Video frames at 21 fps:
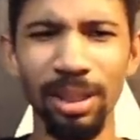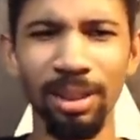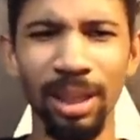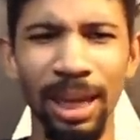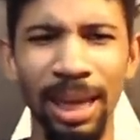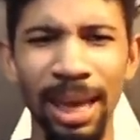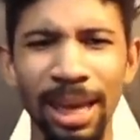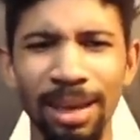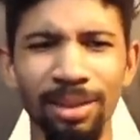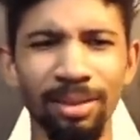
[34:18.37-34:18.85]

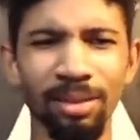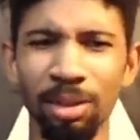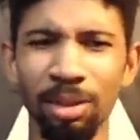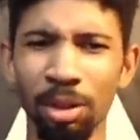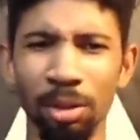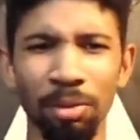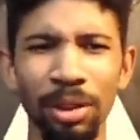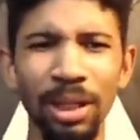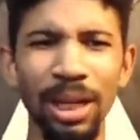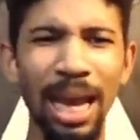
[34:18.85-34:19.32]
Like
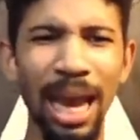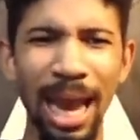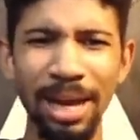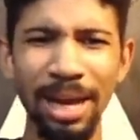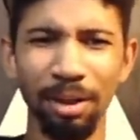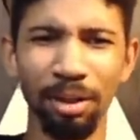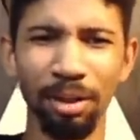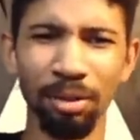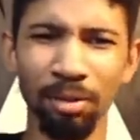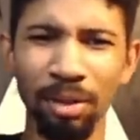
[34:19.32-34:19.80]
Korea had
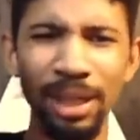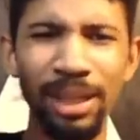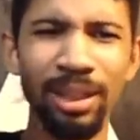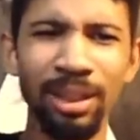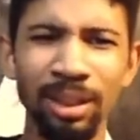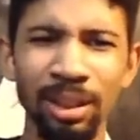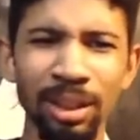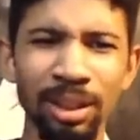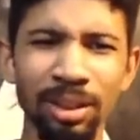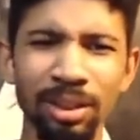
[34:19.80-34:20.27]
a great
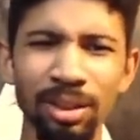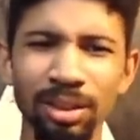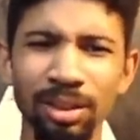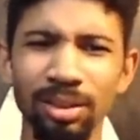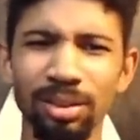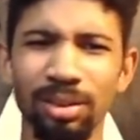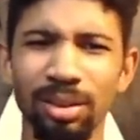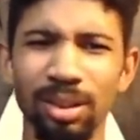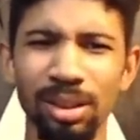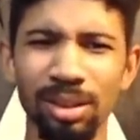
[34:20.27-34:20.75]

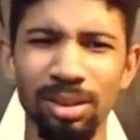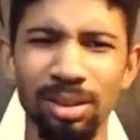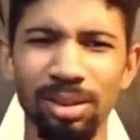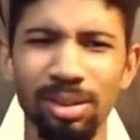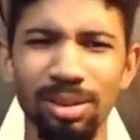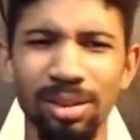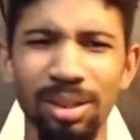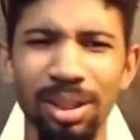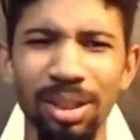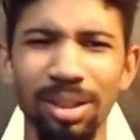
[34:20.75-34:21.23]
year this
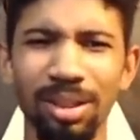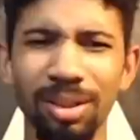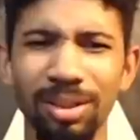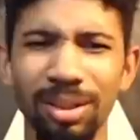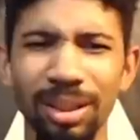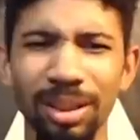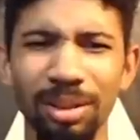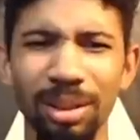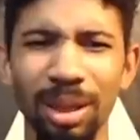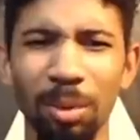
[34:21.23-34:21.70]
year.
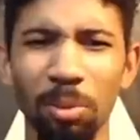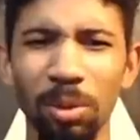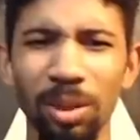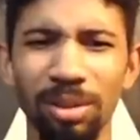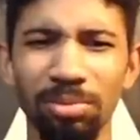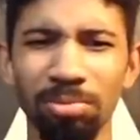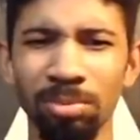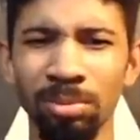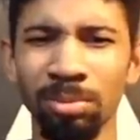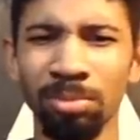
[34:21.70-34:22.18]
Thing? Like what?